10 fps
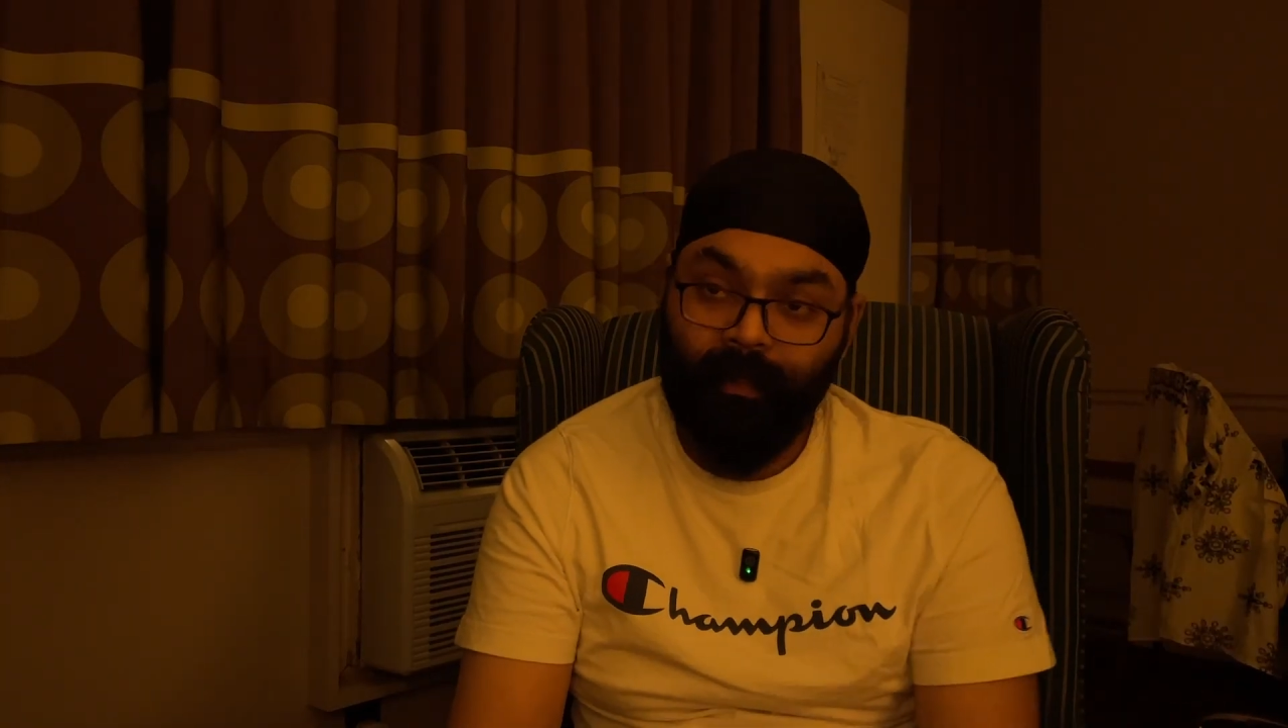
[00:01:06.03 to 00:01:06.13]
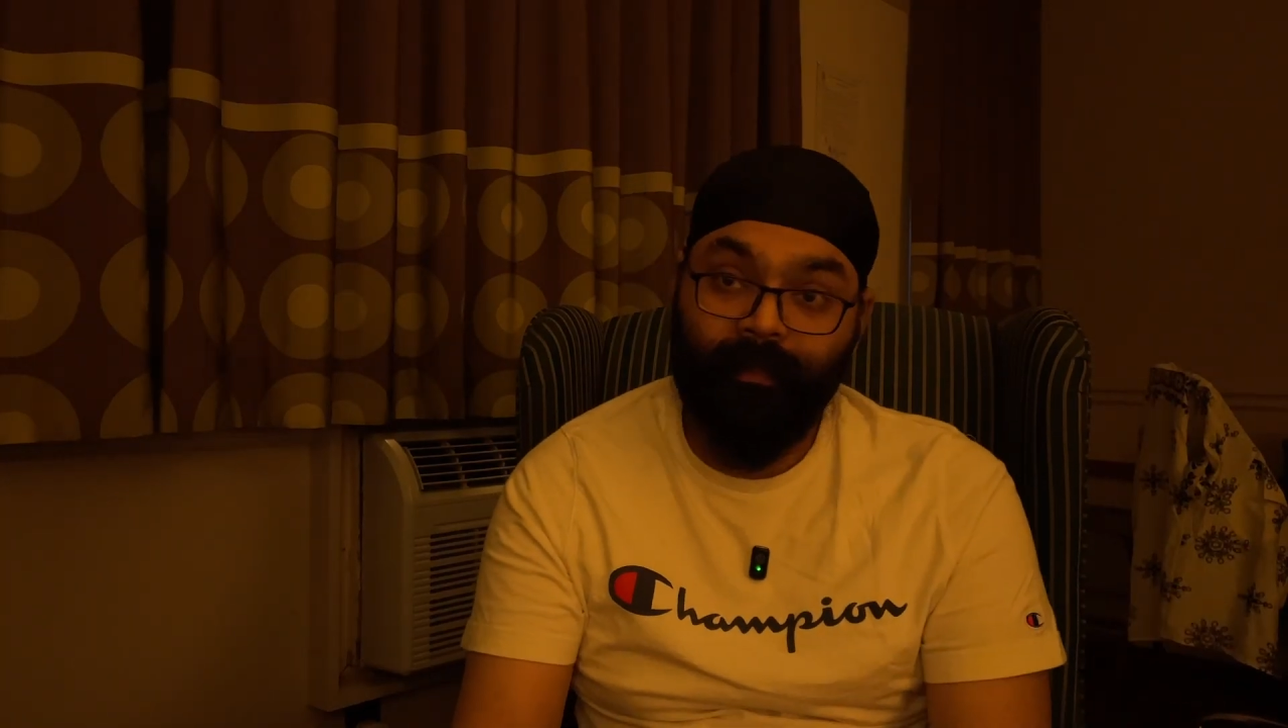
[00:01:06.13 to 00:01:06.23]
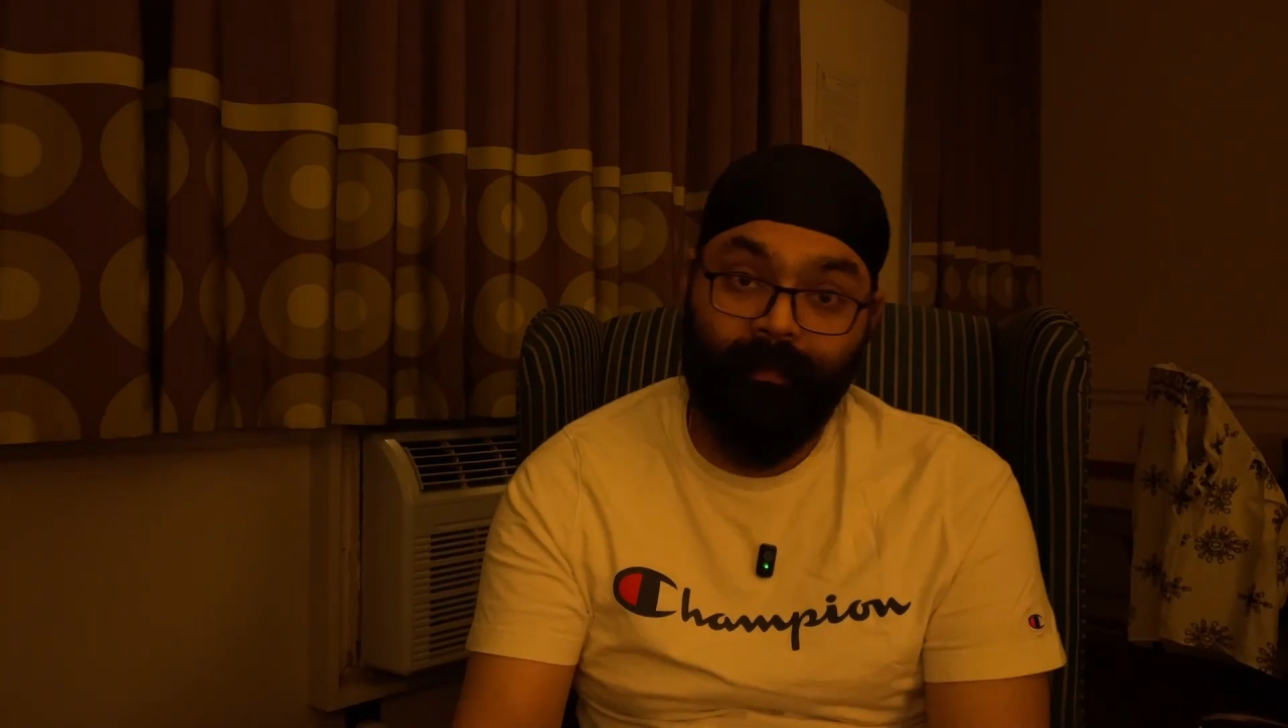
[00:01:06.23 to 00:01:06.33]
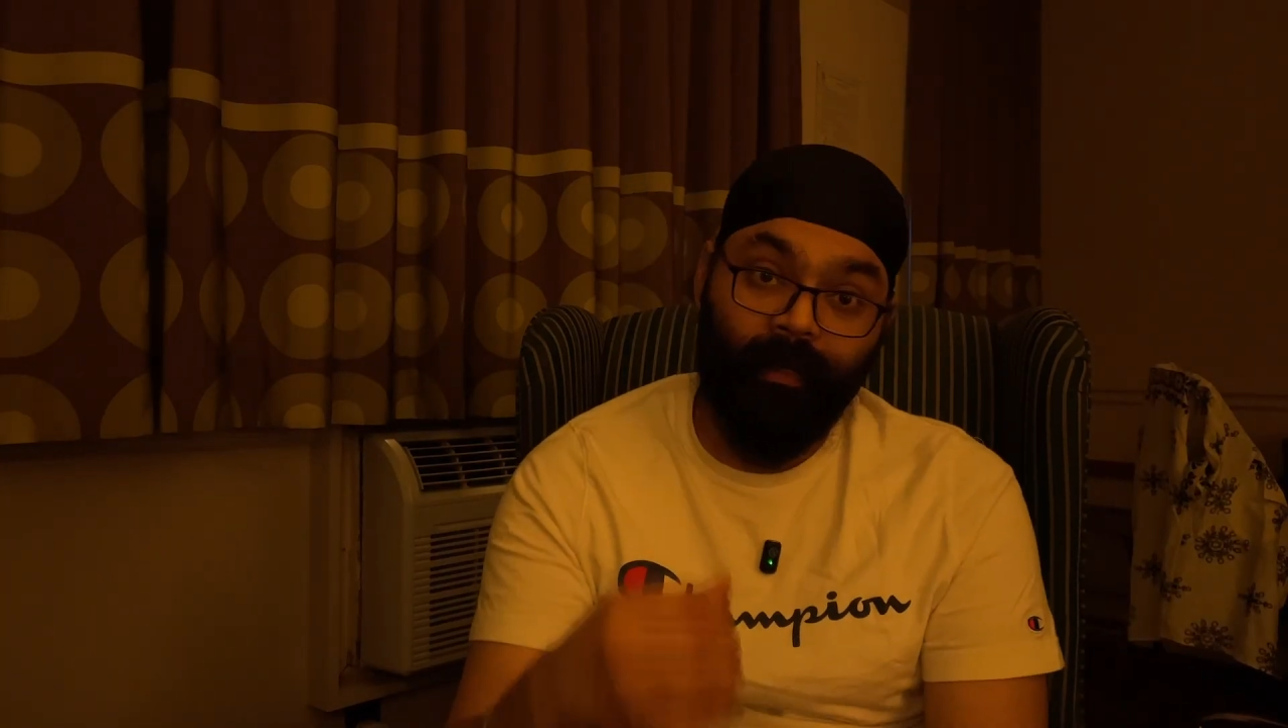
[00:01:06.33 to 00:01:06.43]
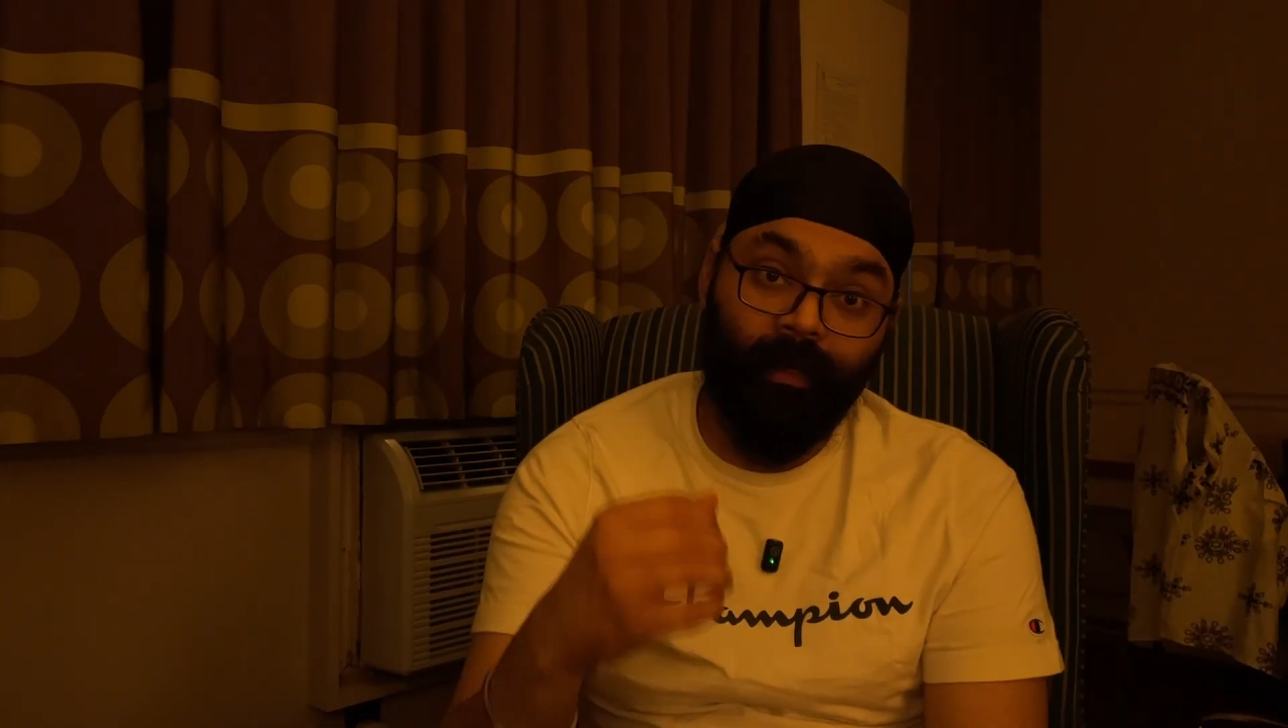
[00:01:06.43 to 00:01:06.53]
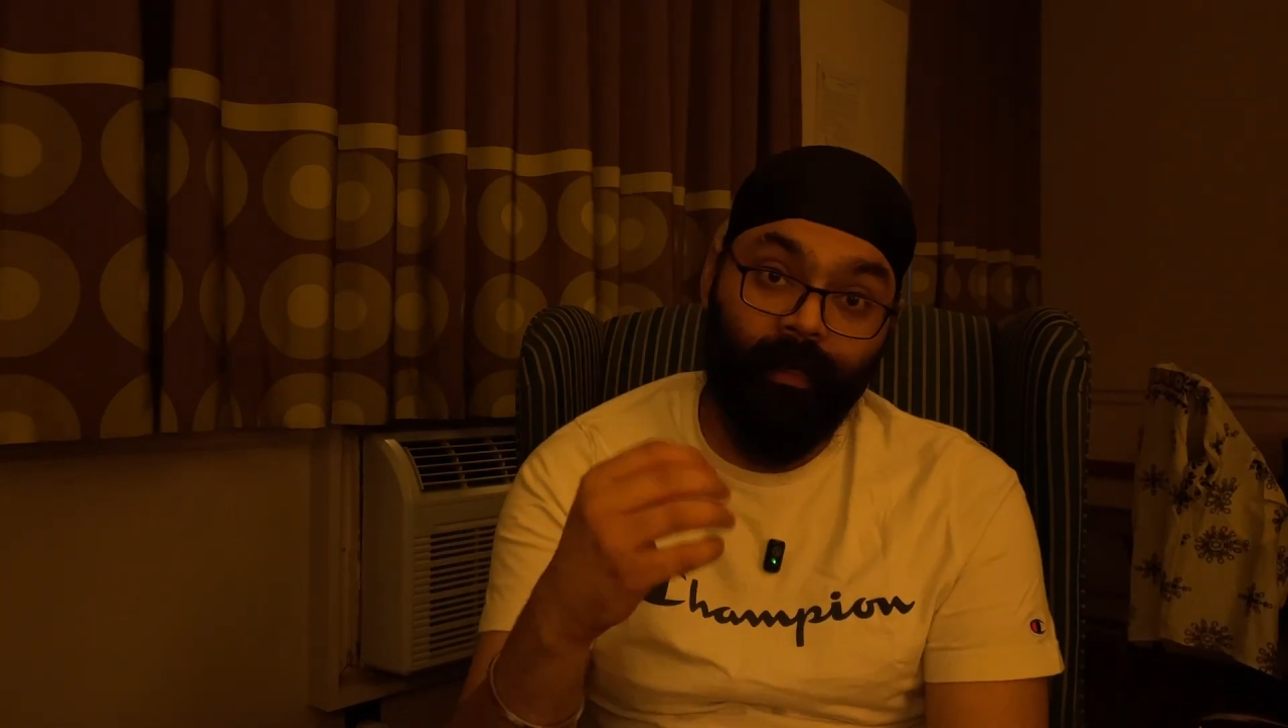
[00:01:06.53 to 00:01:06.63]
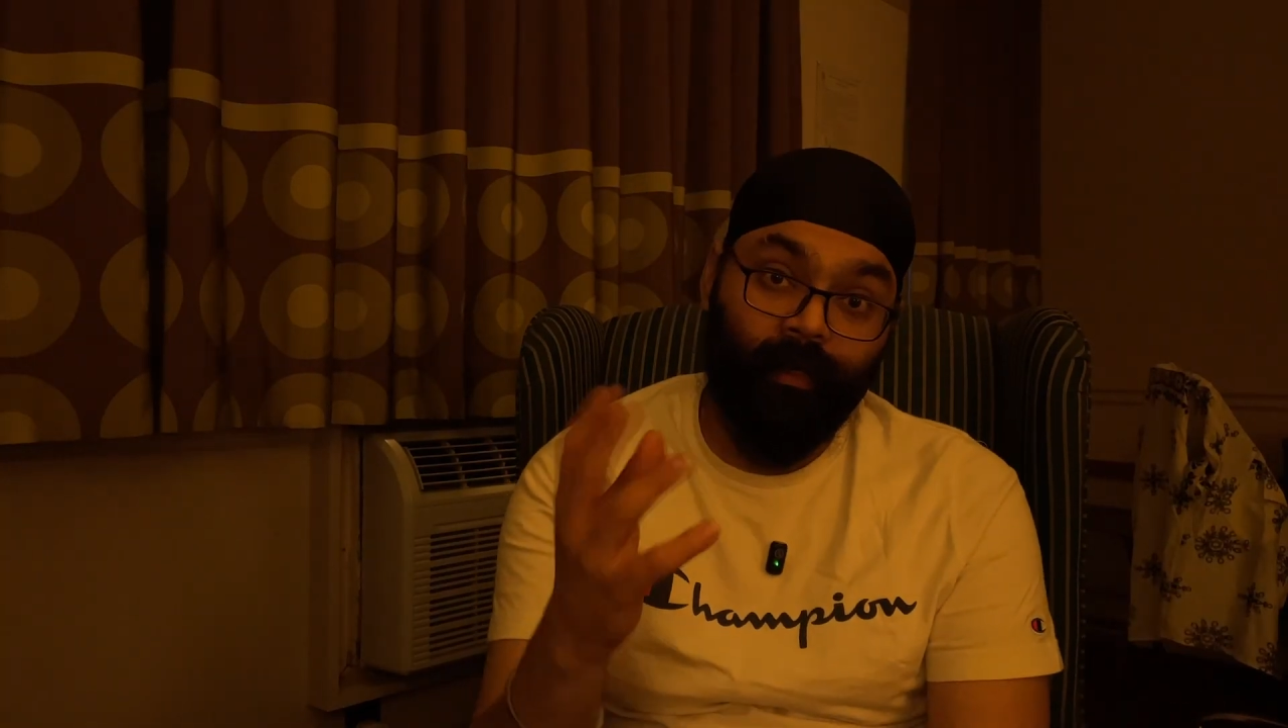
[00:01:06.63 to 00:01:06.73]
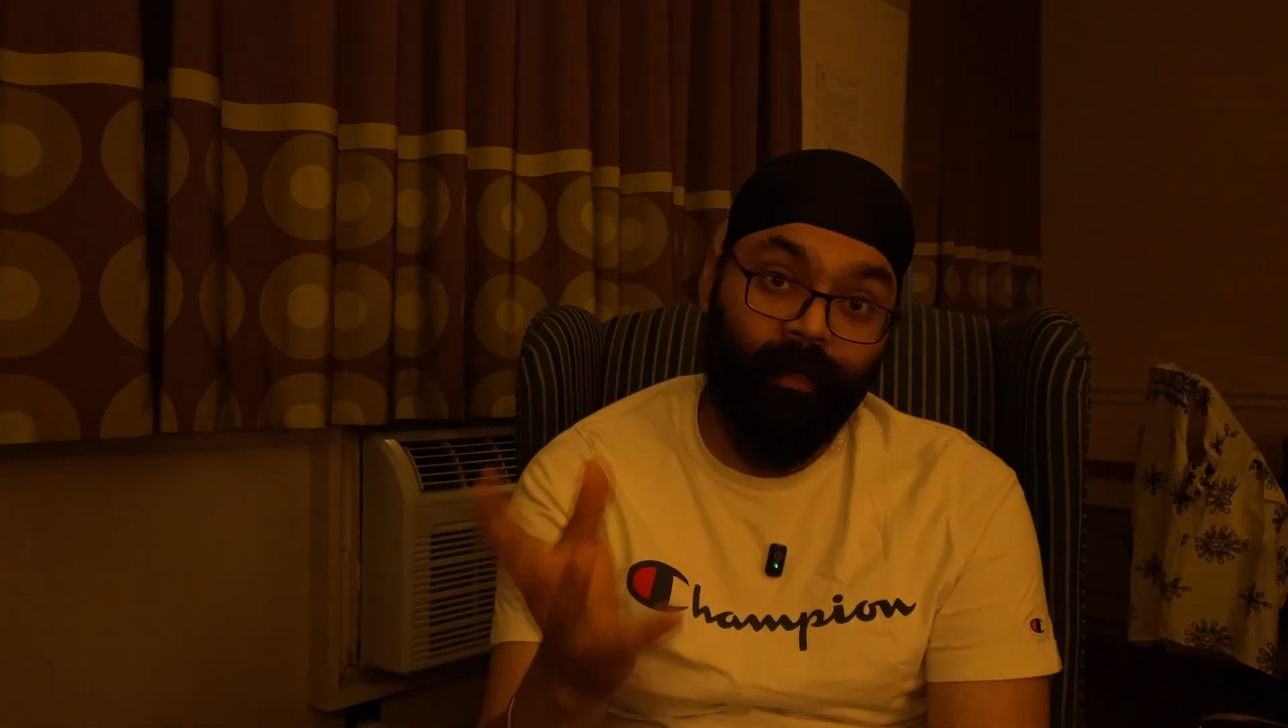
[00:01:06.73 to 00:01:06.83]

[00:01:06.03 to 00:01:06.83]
Sending an